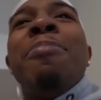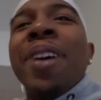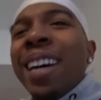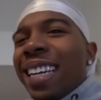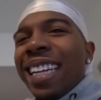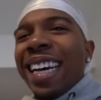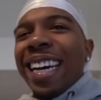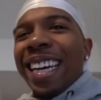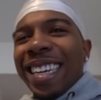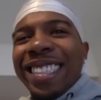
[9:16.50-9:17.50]

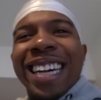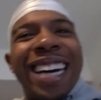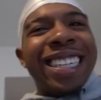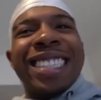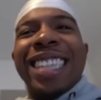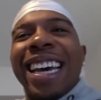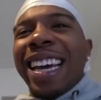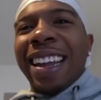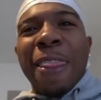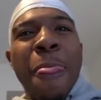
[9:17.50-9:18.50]
Brooklyn,
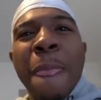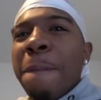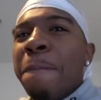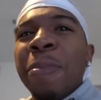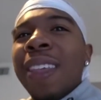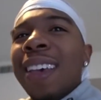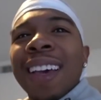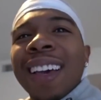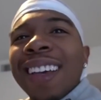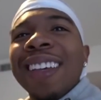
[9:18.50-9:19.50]
Justin,
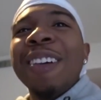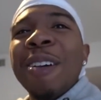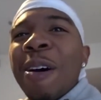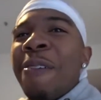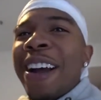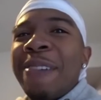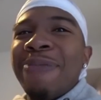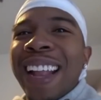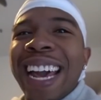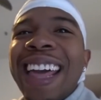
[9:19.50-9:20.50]
you don't want to
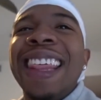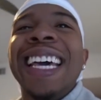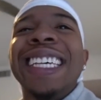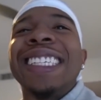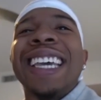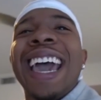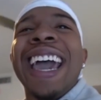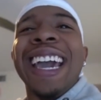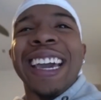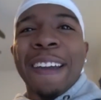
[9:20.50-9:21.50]
play this
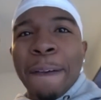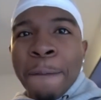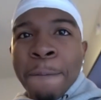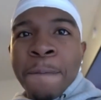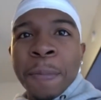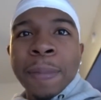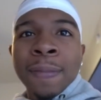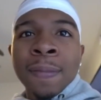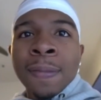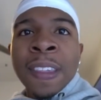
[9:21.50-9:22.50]
game
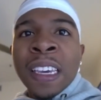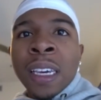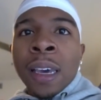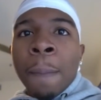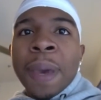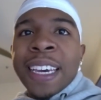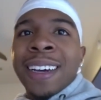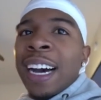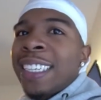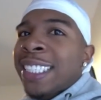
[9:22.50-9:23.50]

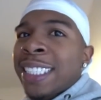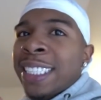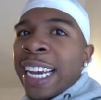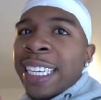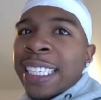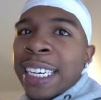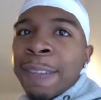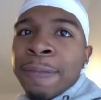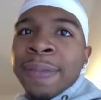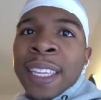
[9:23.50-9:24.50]
because shit
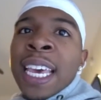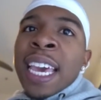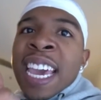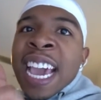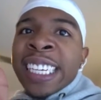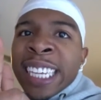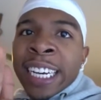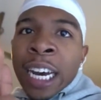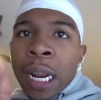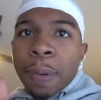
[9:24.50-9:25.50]

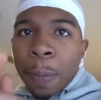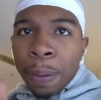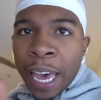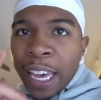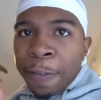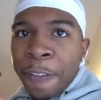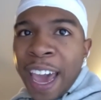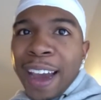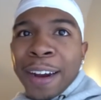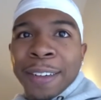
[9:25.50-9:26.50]
isn't gonna be played
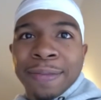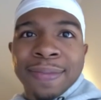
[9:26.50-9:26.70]
fair.